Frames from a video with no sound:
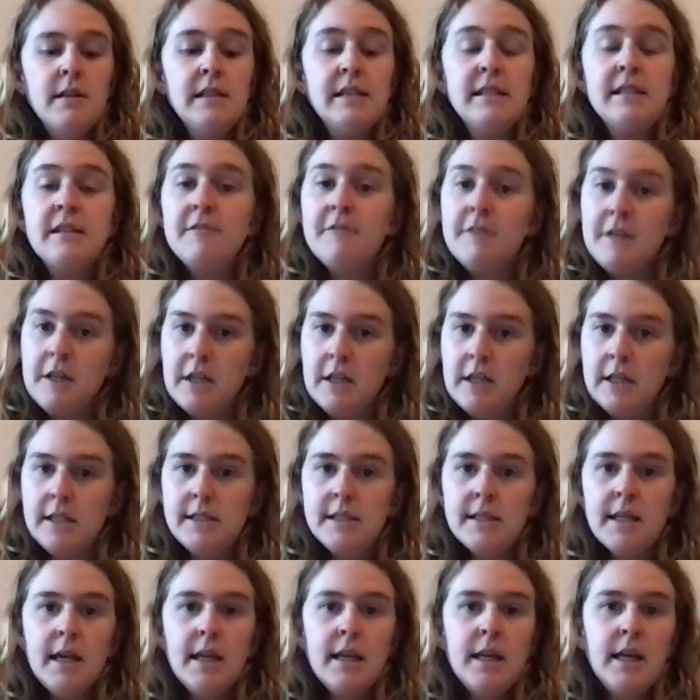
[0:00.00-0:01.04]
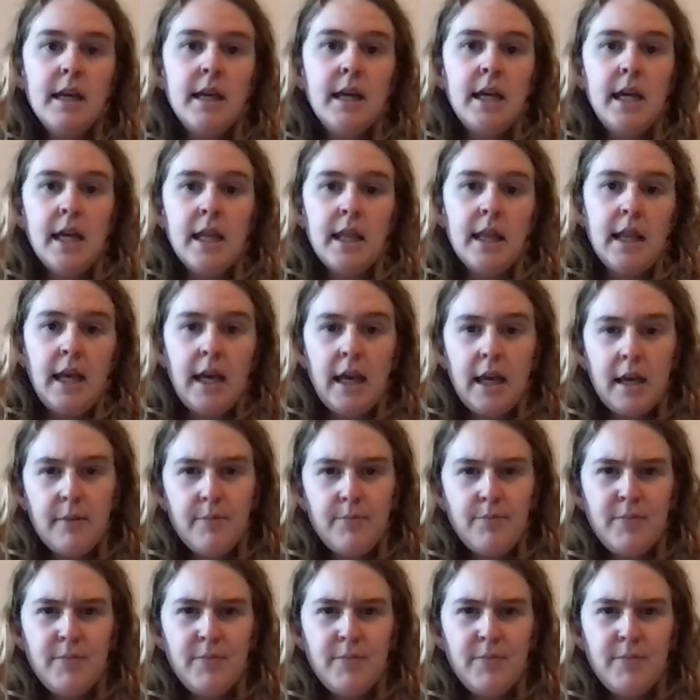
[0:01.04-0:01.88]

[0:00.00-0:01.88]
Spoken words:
severely skinny and like,